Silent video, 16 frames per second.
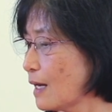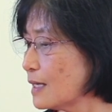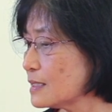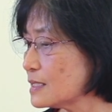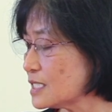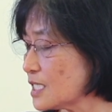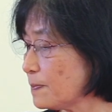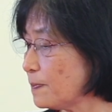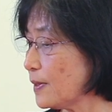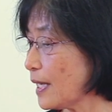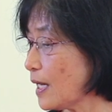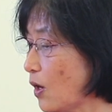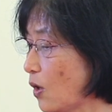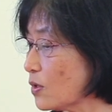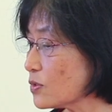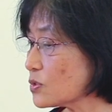
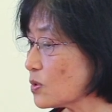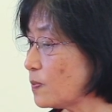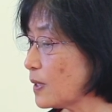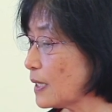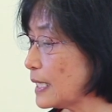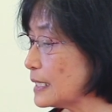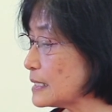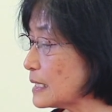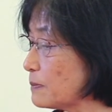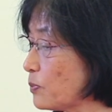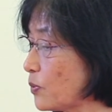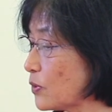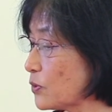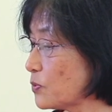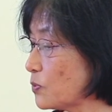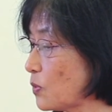Sibling also plays an
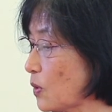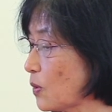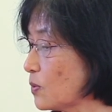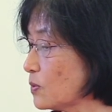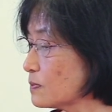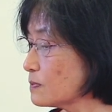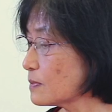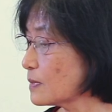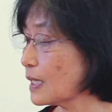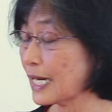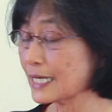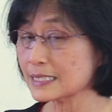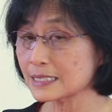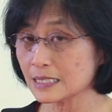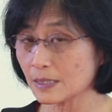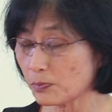important role. A
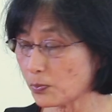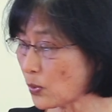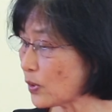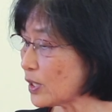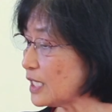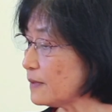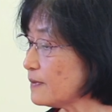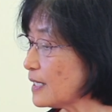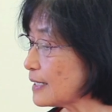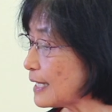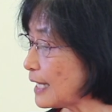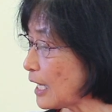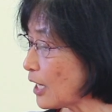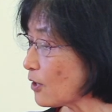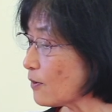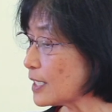supportive and
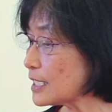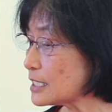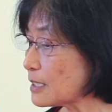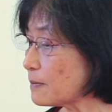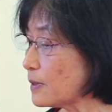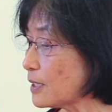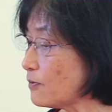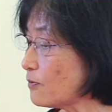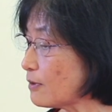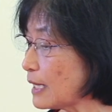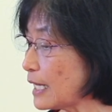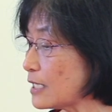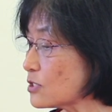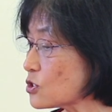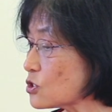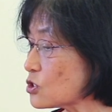caring sibling
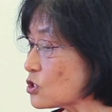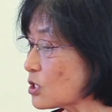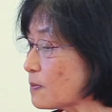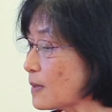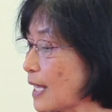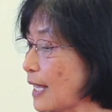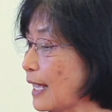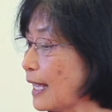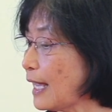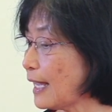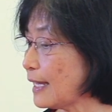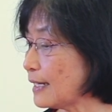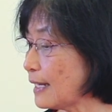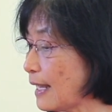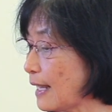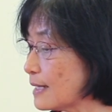relationship
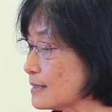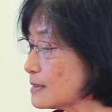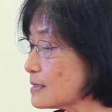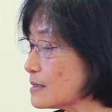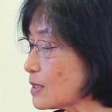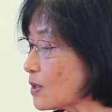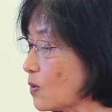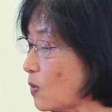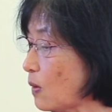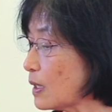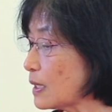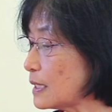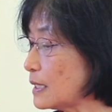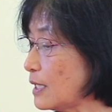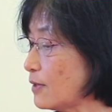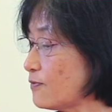enhances the
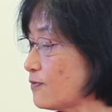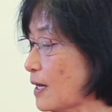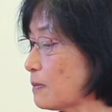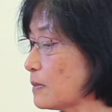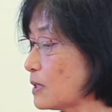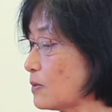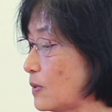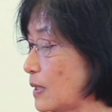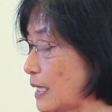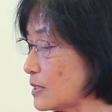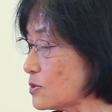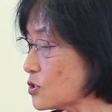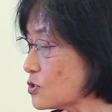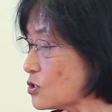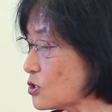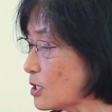quality of family
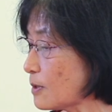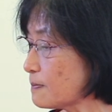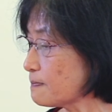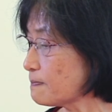relationship.